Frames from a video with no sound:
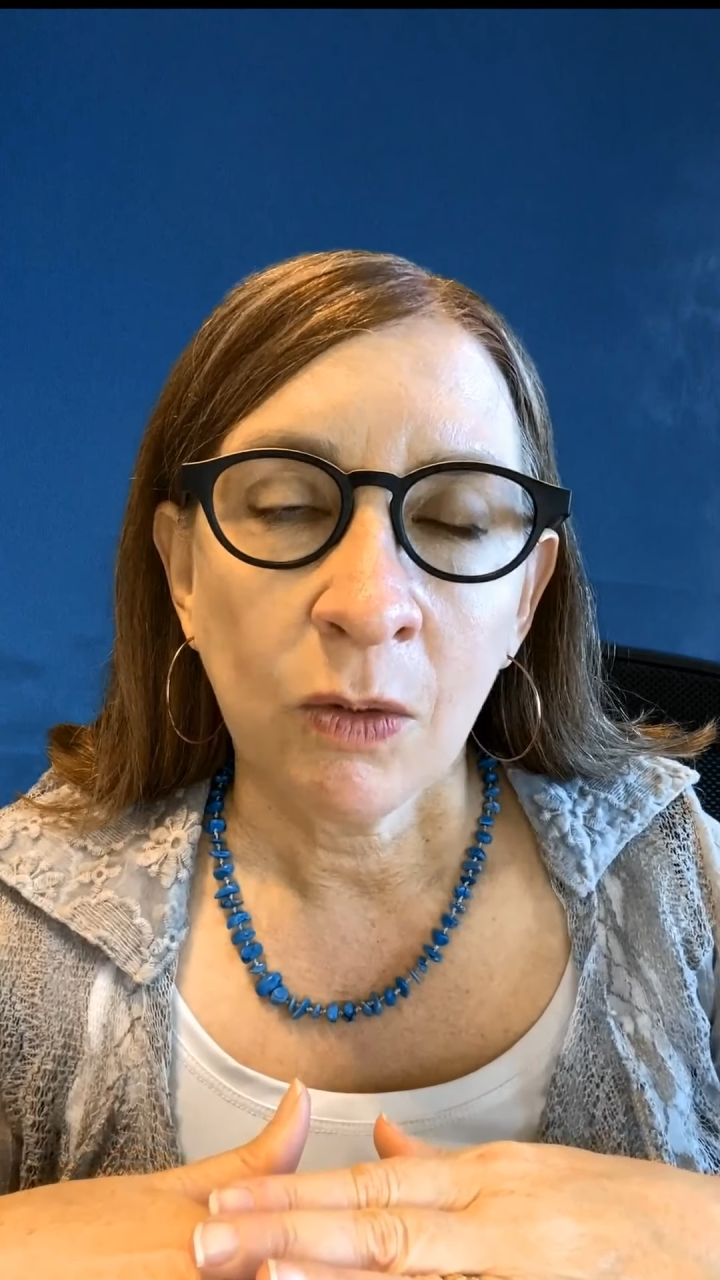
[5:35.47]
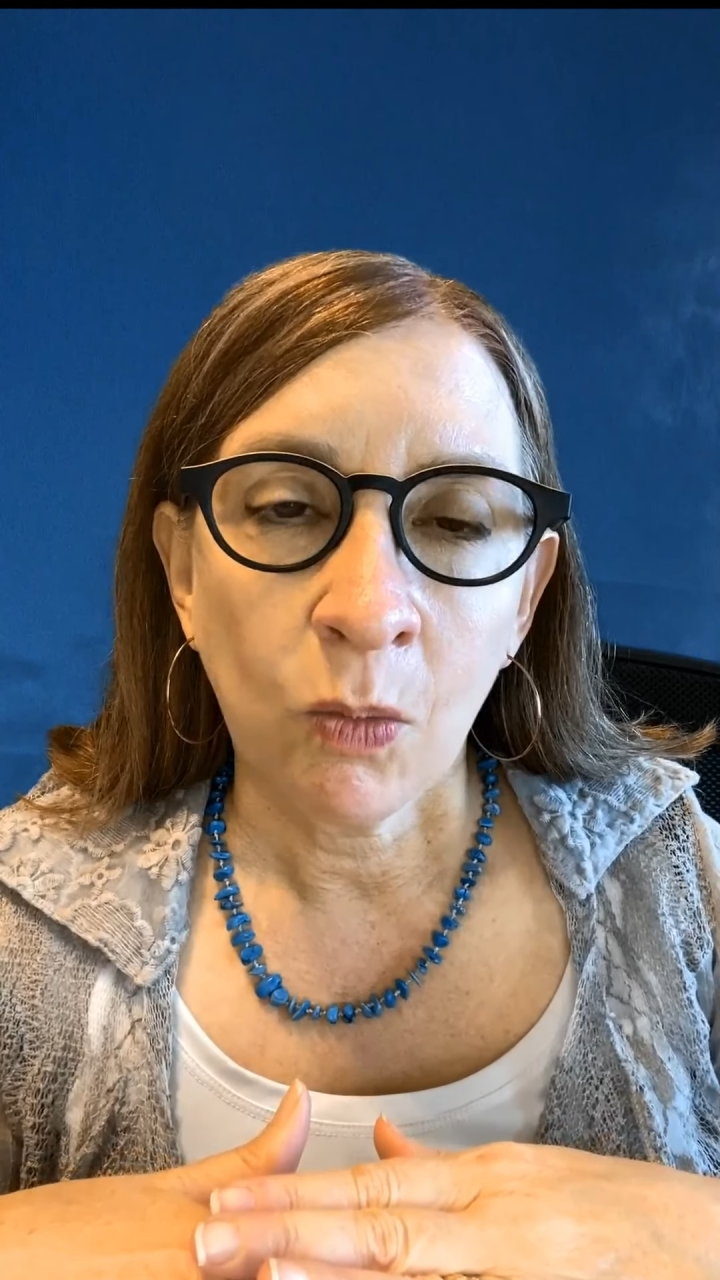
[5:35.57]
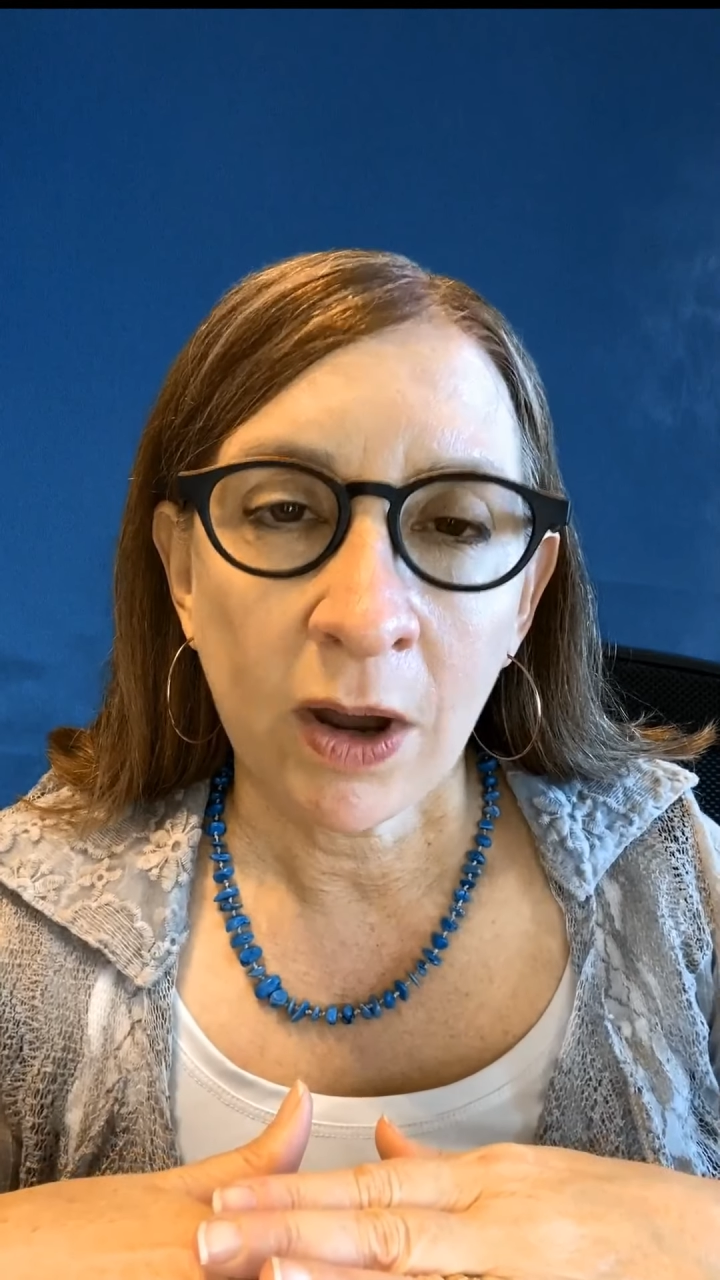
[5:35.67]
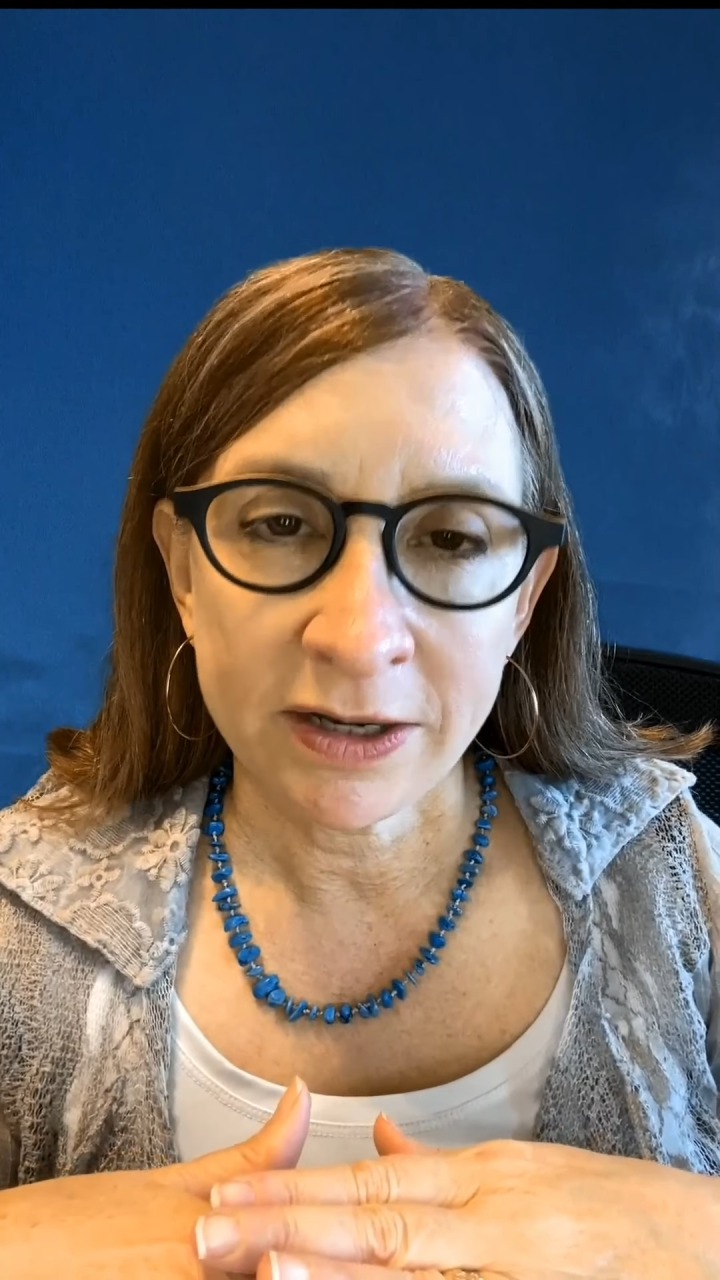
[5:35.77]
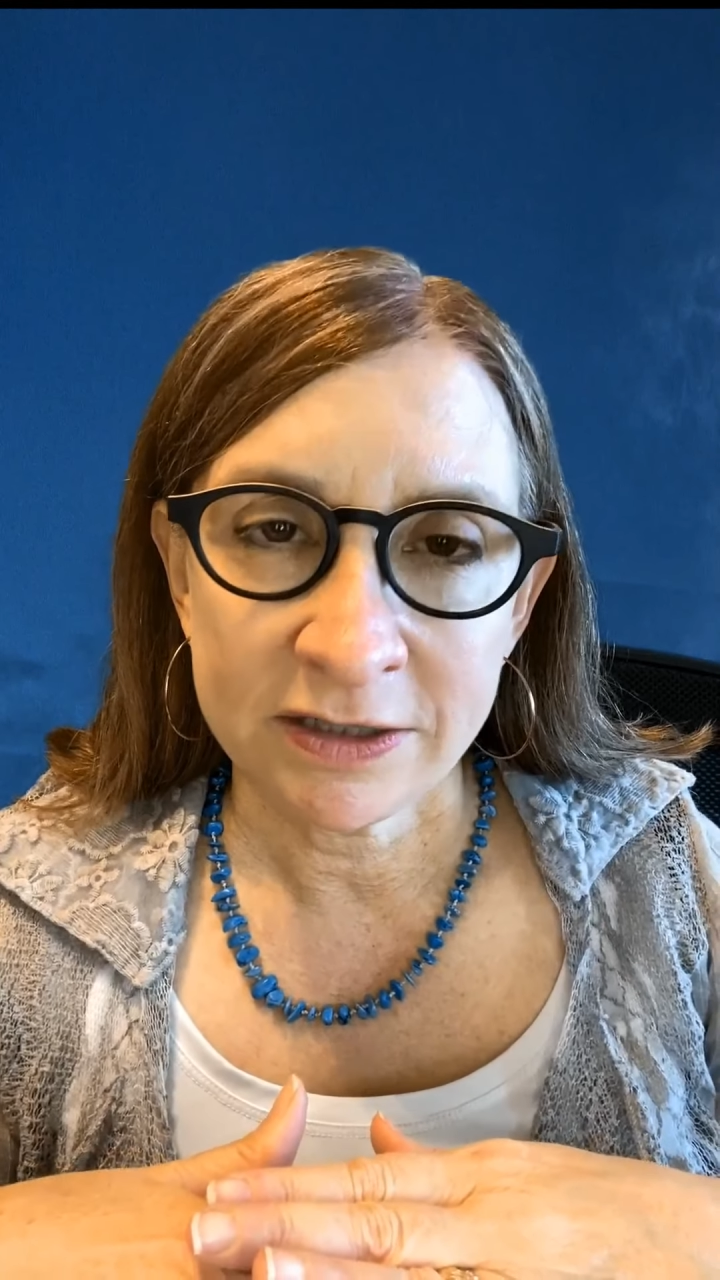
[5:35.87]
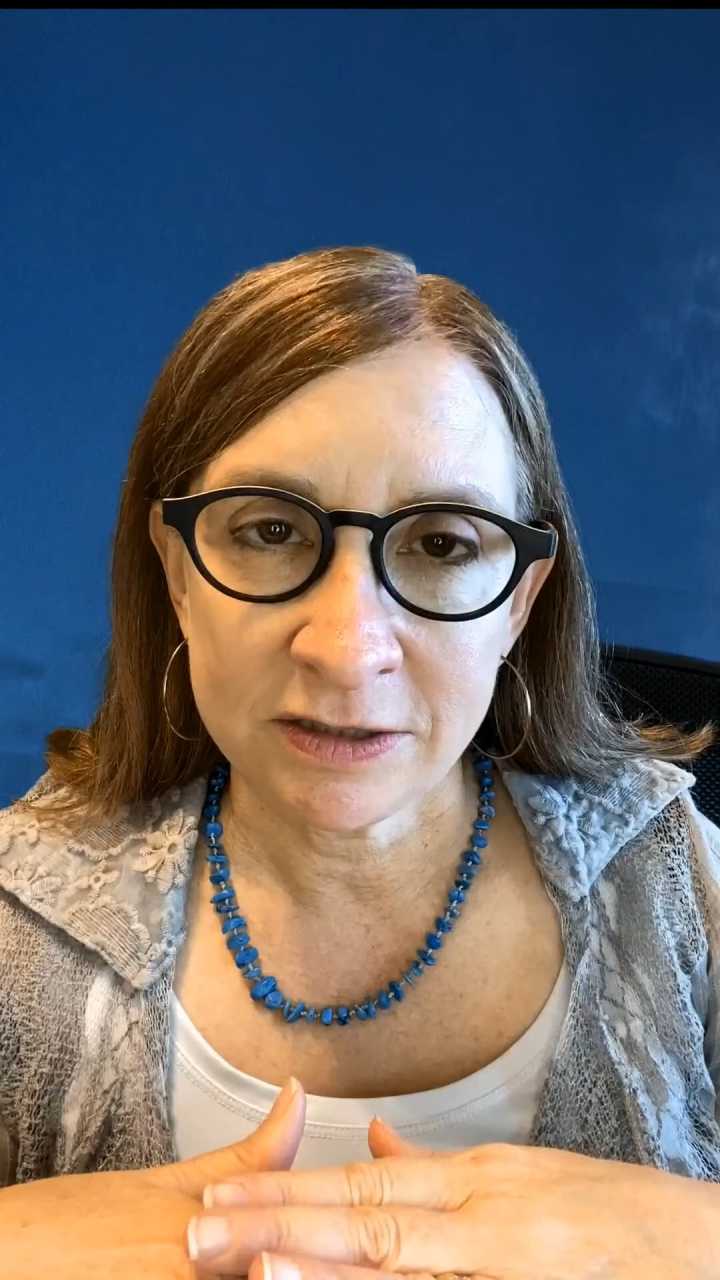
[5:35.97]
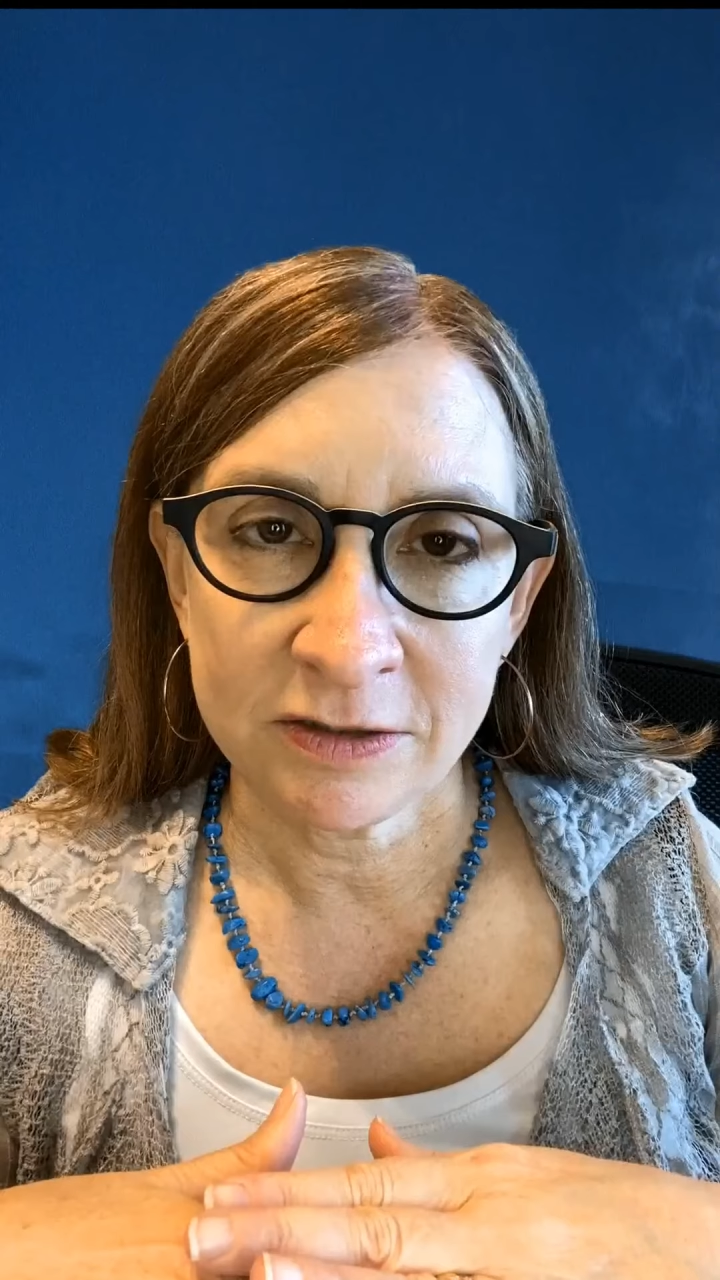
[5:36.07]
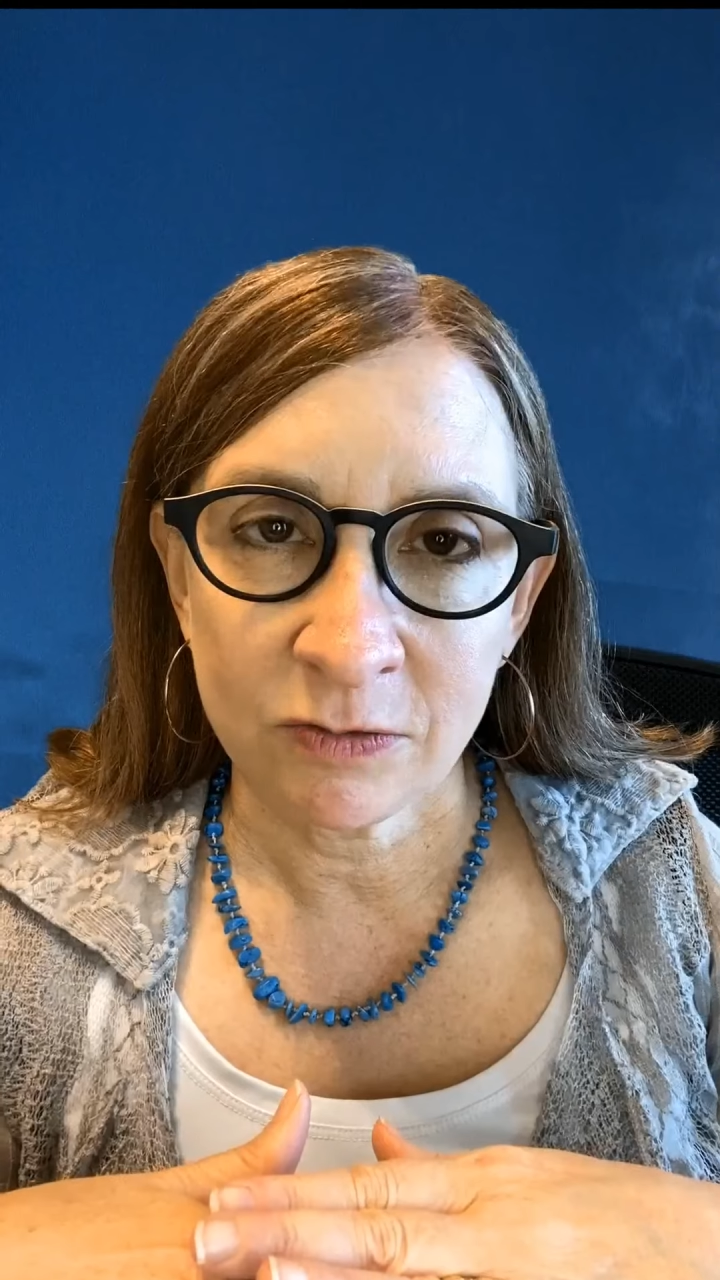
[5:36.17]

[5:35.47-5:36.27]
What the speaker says: wanting to